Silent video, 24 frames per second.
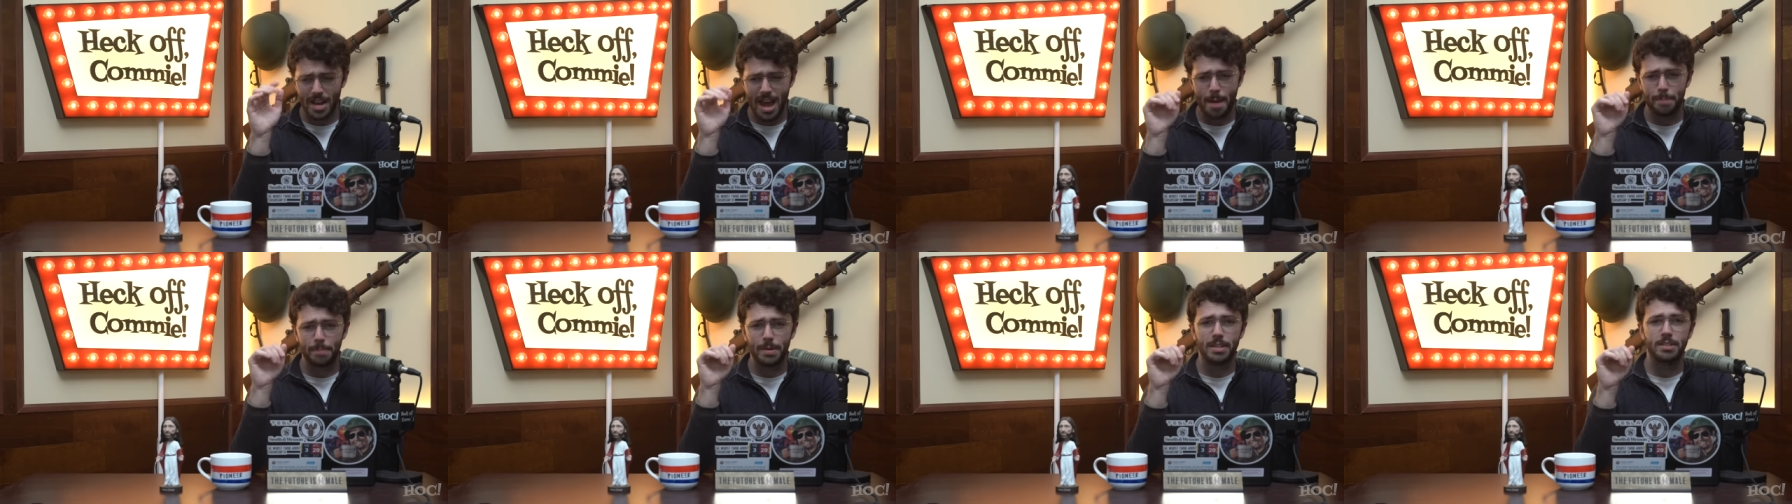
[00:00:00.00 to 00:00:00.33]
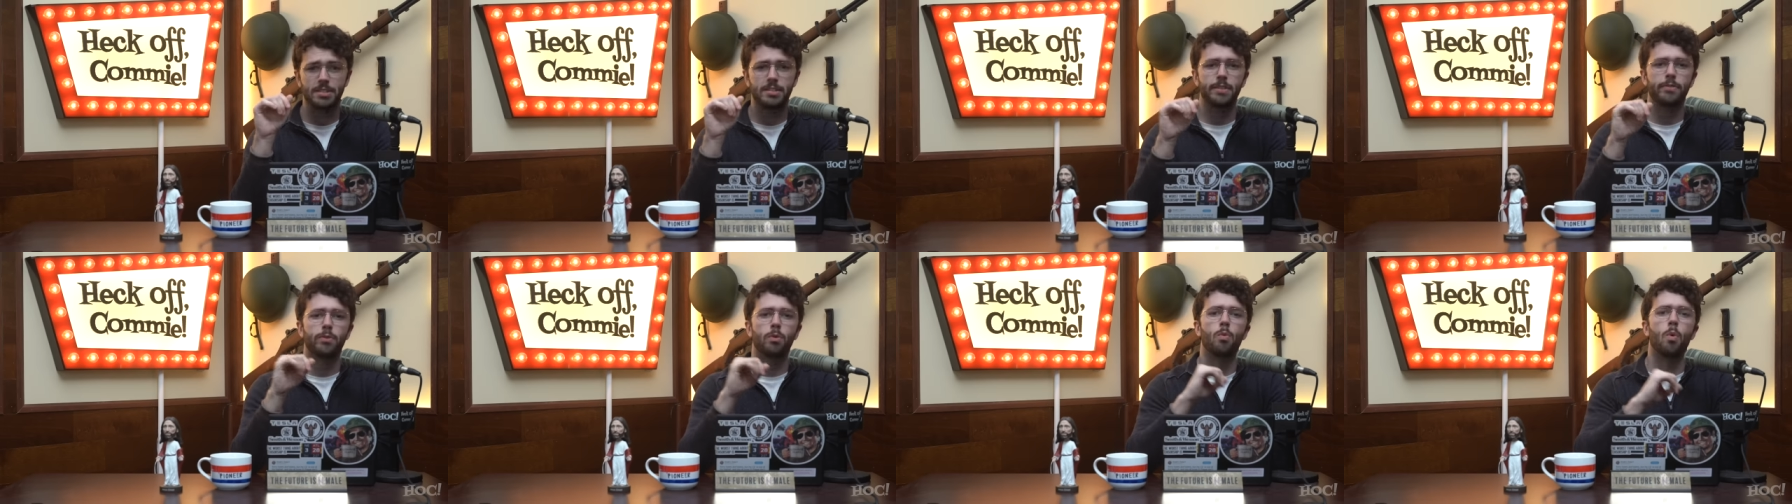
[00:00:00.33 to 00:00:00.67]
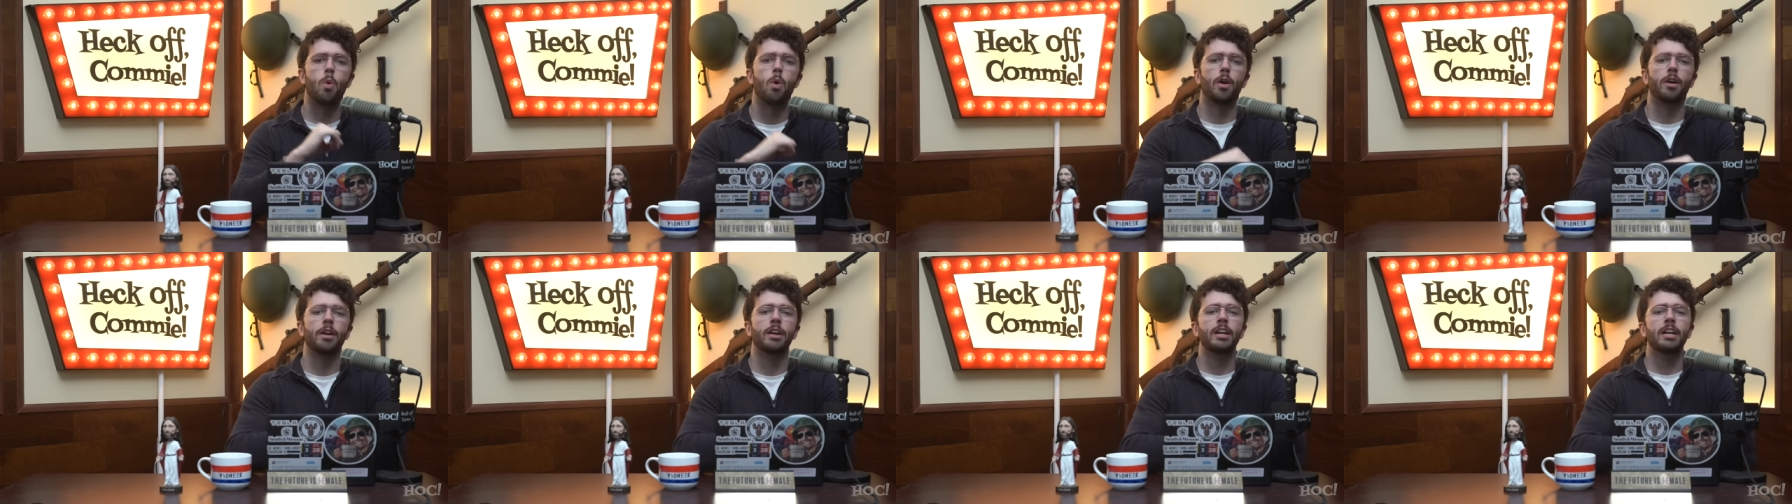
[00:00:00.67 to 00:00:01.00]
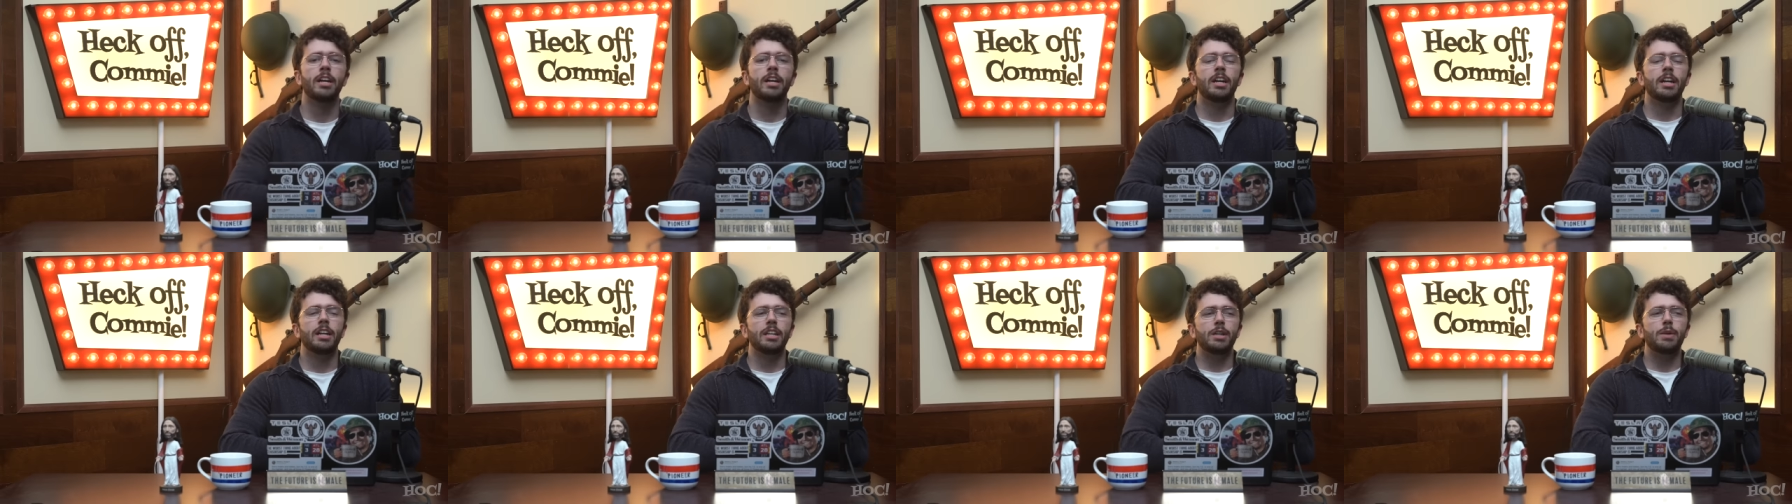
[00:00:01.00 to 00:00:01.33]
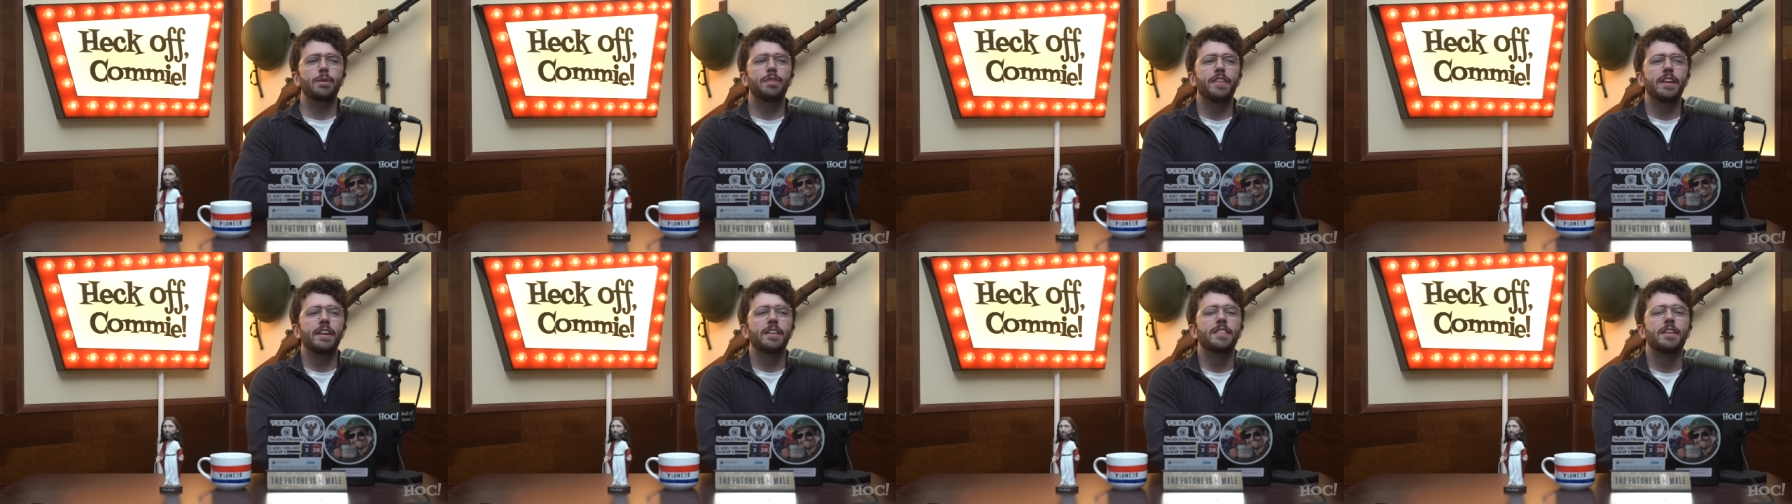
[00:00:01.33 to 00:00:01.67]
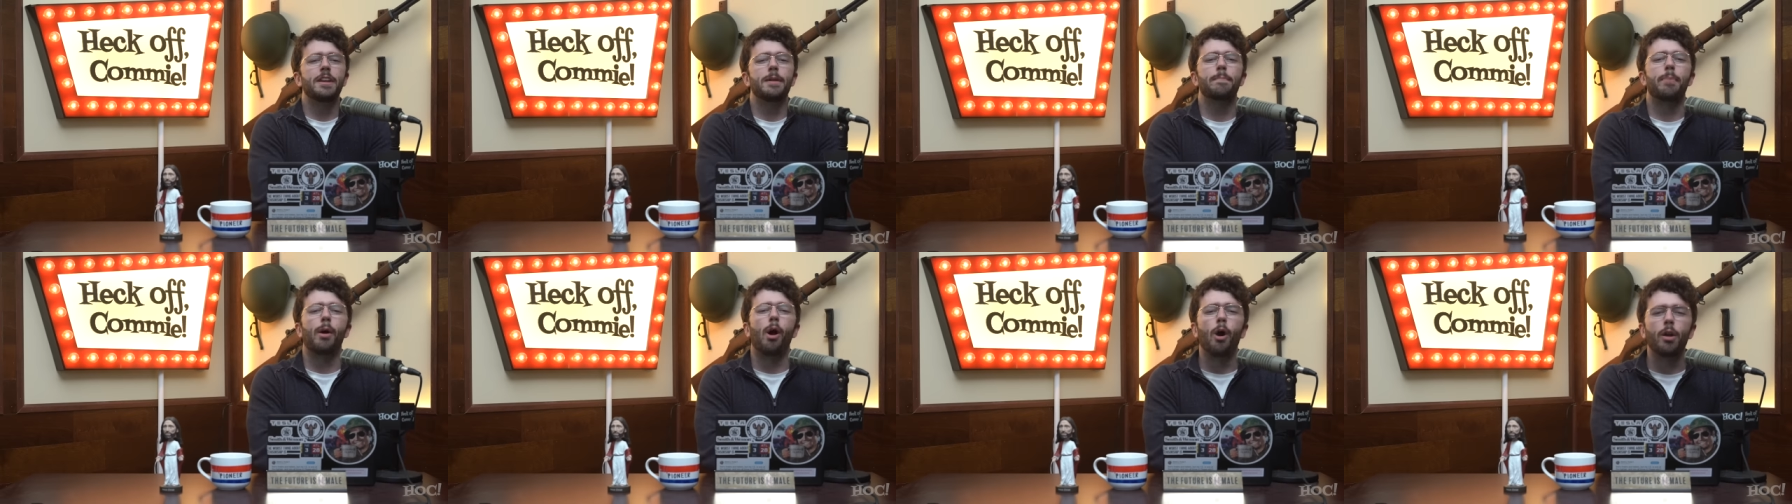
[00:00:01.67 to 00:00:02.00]
not be a civil war. You think
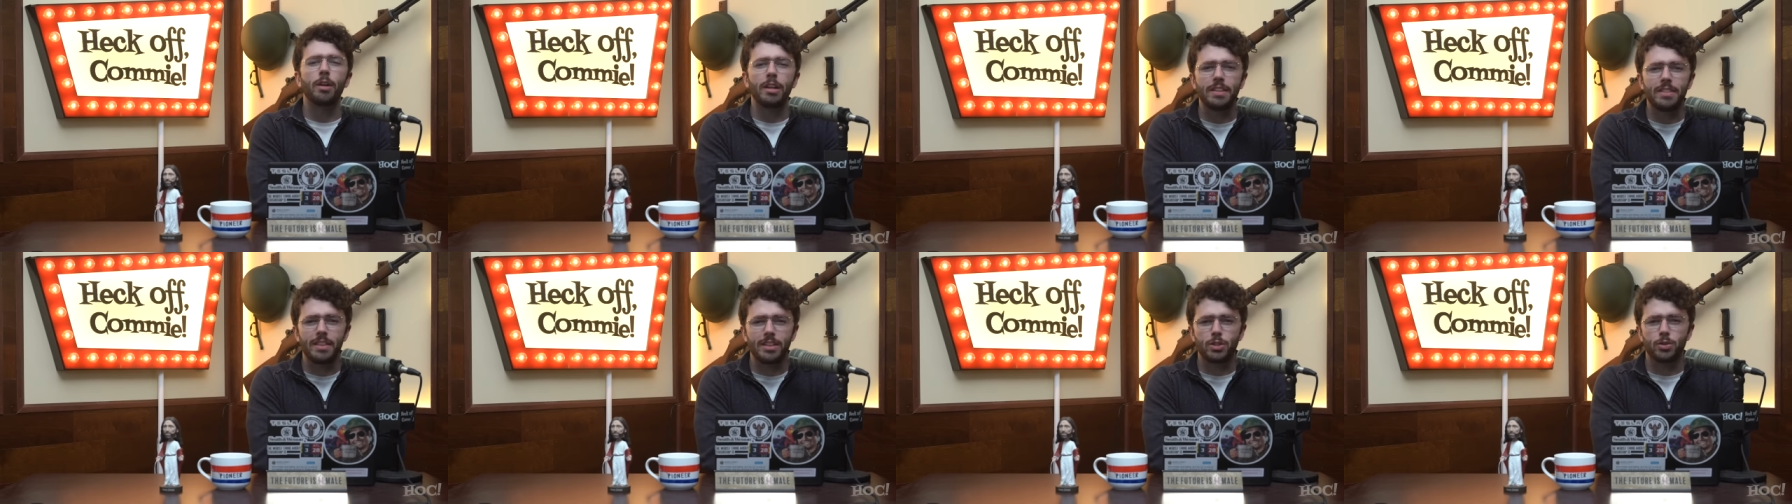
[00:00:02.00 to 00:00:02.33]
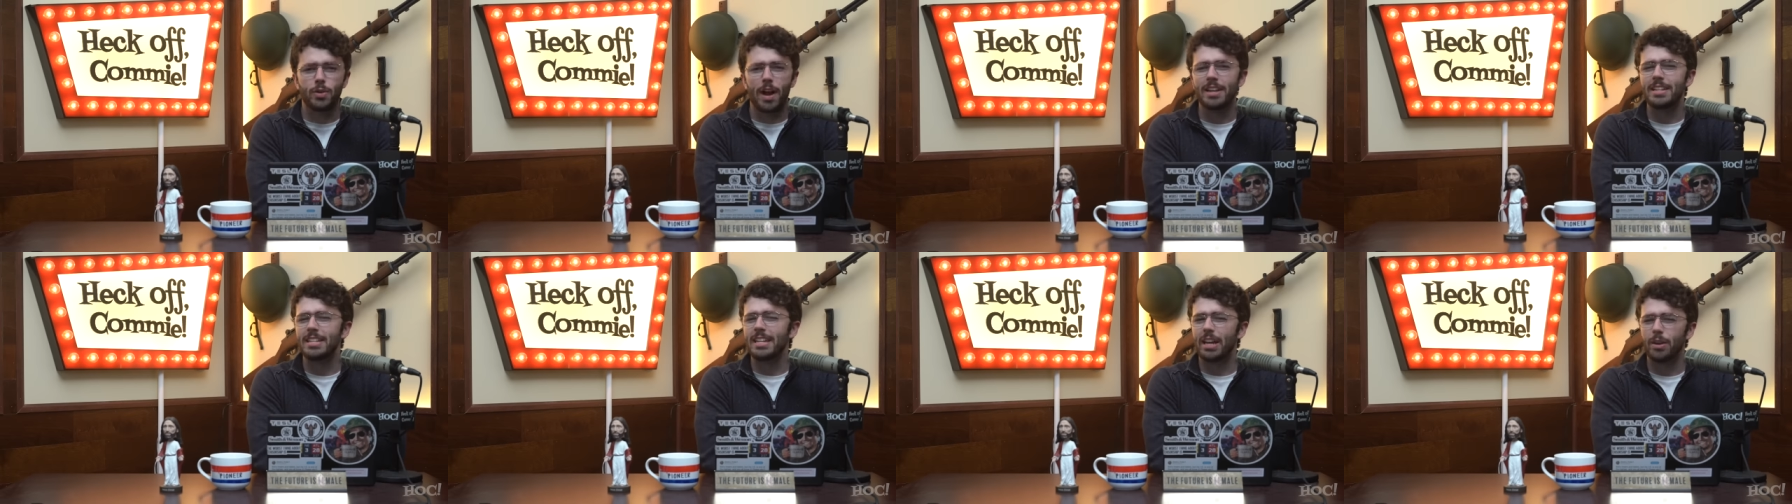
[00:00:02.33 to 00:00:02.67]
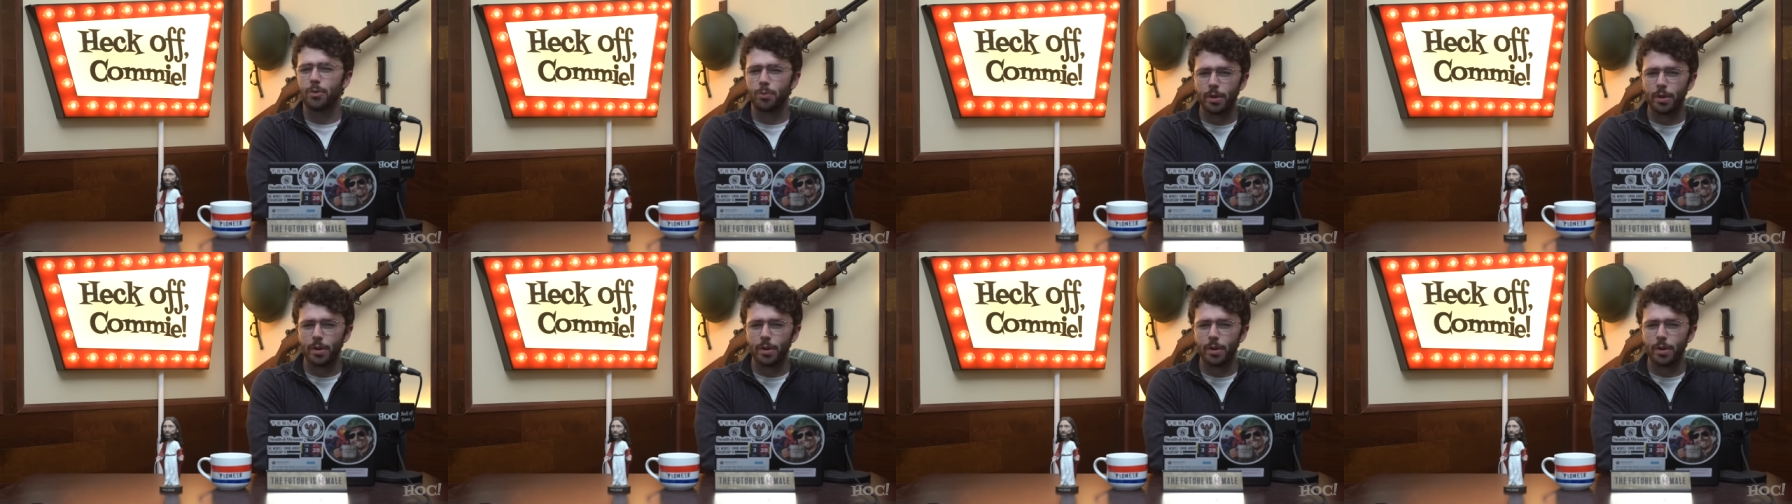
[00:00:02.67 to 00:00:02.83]
that a party that tried to get